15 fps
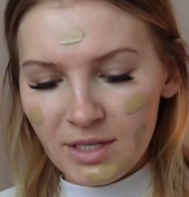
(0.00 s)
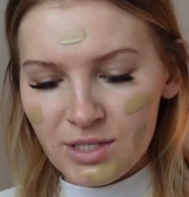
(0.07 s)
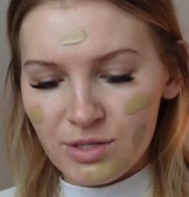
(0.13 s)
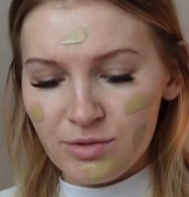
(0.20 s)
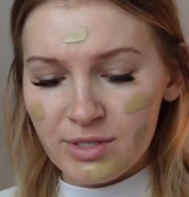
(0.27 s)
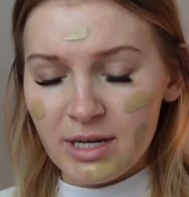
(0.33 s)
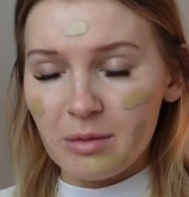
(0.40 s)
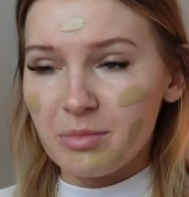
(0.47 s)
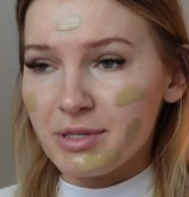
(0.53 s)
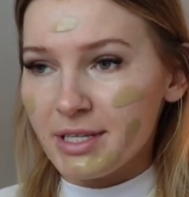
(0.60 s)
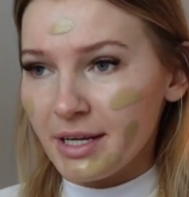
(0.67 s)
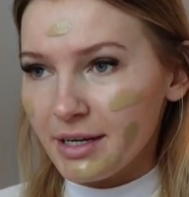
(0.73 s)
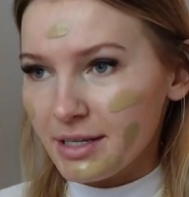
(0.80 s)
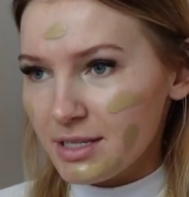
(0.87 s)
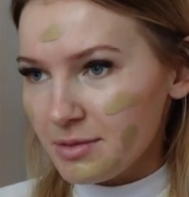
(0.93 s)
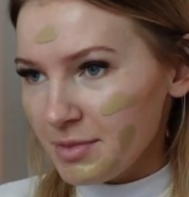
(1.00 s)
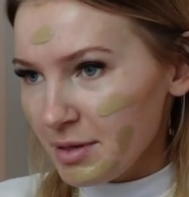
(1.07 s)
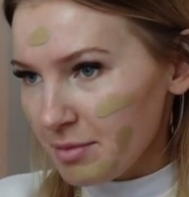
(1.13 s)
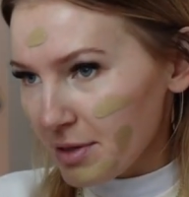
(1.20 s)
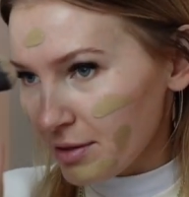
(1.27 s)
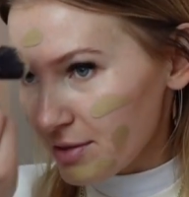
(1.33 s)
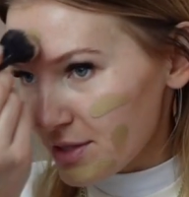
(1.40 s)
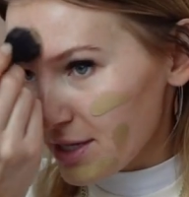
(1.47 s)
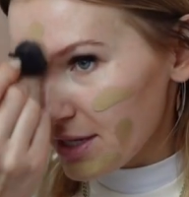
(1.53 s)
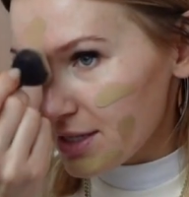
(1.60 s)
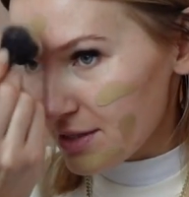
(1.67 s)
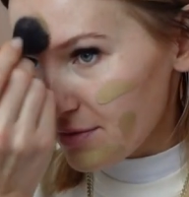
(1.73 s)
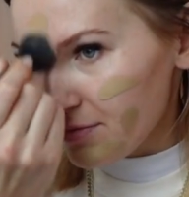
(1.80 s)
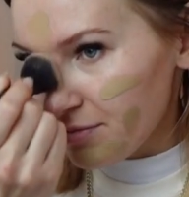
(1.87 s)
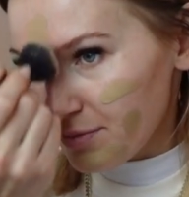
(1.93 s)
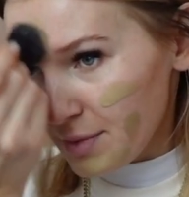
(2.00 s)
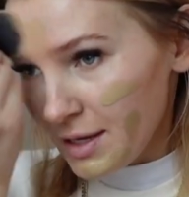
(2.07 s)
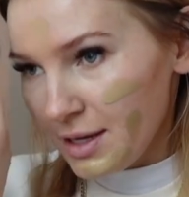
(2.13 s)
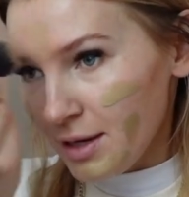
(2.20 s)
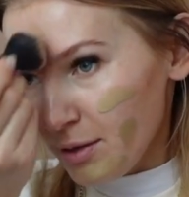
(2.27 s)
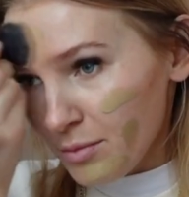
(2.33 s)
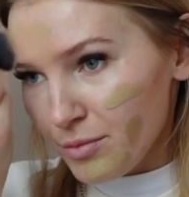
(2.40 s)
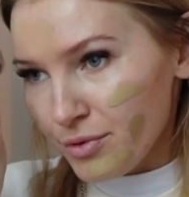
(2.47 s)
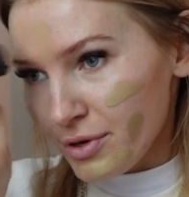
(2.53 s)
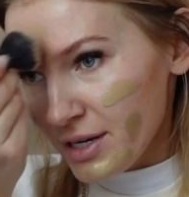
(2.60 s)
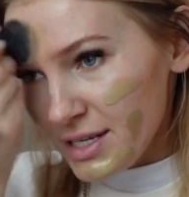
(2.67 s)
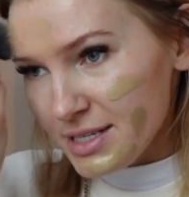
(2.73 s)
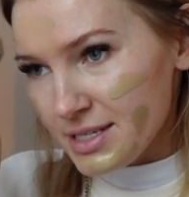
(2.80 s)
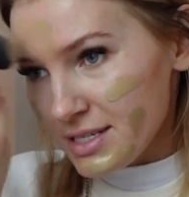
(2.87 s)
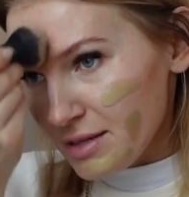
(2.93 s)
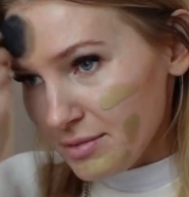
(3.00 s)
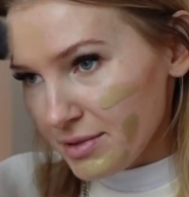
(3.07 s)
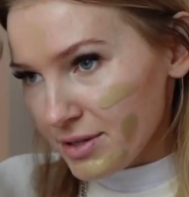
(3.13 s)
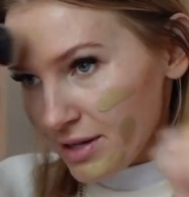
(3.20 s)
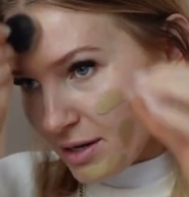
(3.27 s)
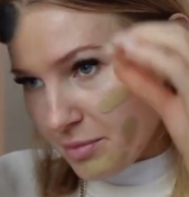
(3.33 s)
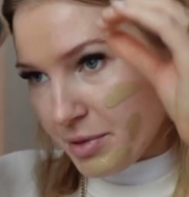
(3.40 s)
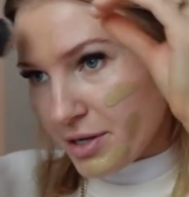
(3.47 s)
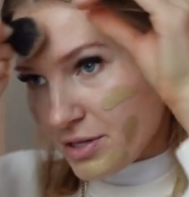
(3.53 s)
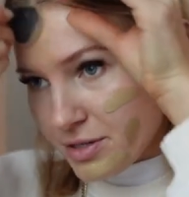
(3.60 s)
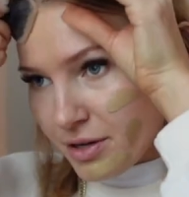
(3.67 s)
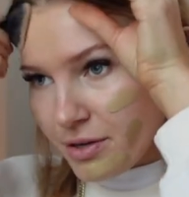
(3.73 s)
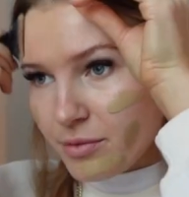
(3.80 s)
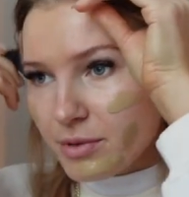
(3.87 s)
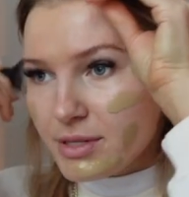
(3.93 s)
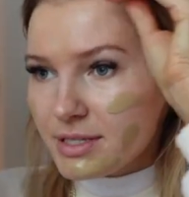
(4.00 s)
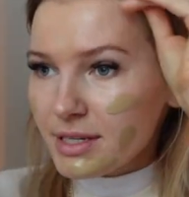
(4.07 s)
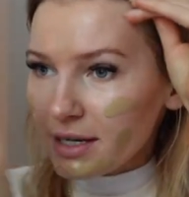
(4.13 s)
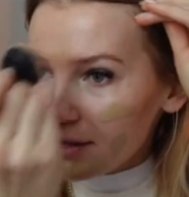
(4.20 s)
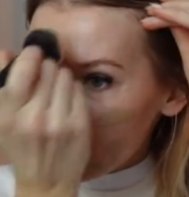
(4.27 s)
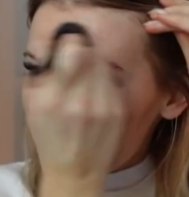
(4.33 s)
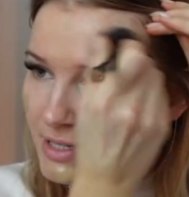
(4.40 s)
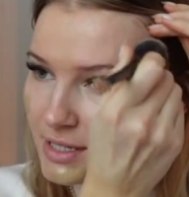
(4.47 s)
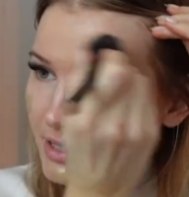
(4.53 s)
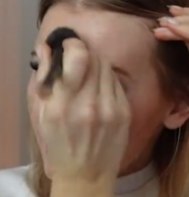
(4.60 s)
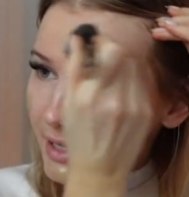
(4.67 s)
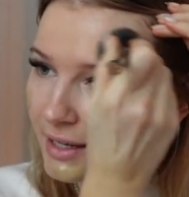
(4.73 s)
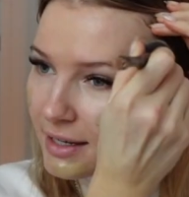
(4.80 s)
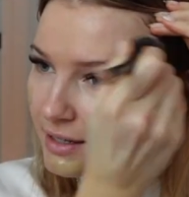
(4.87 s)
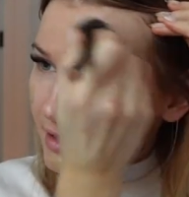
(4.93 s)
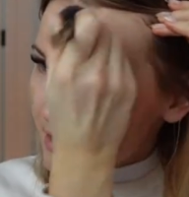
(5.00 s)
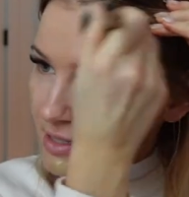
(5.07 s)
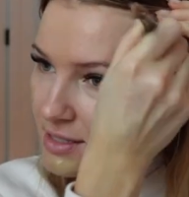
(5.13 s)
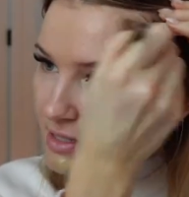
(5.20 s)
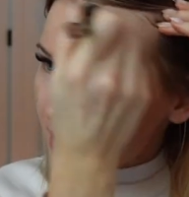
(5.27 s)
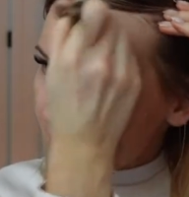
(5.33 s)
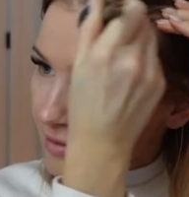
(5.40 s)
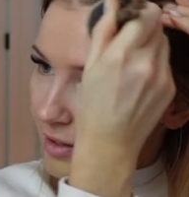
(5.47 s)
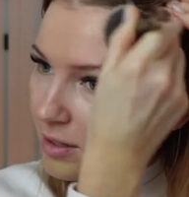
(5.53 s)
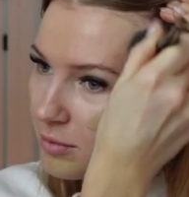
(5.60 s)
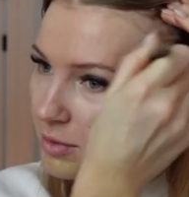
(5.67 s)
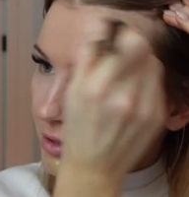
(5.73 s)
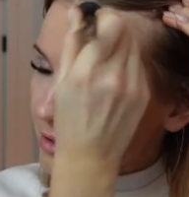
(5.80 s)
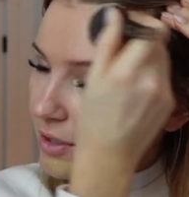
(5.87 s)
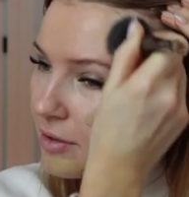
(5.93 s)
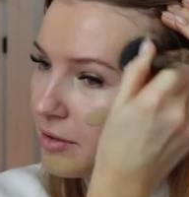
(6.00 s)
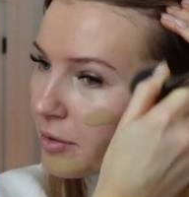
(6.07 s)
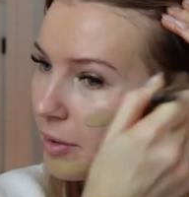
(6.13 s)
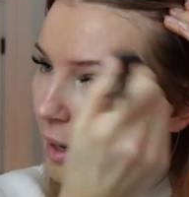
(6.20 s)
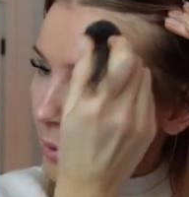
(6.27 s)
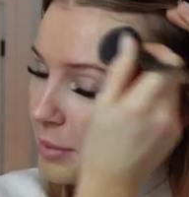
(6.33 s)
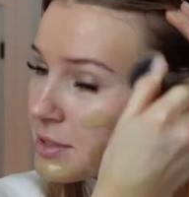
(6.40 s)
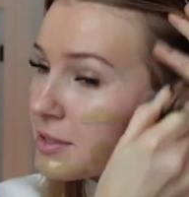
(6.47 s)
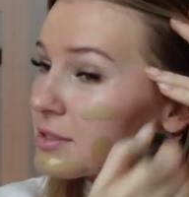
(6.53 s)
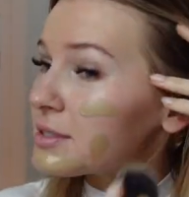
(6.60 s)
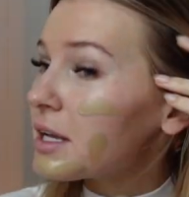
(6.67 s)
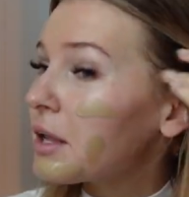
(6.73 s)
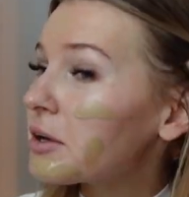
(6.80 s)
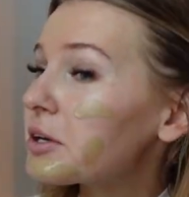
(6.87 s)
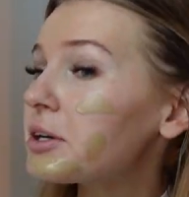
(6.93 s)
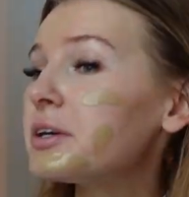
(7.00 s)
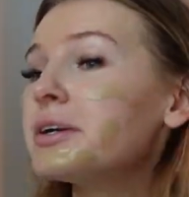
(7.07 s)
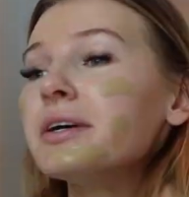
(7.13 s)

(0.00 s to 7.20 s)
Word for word: So it's not pretending to be, but I would say it's pretty similar compared to other ones that I have seen, and it's not available. So I don't know what happened to the seller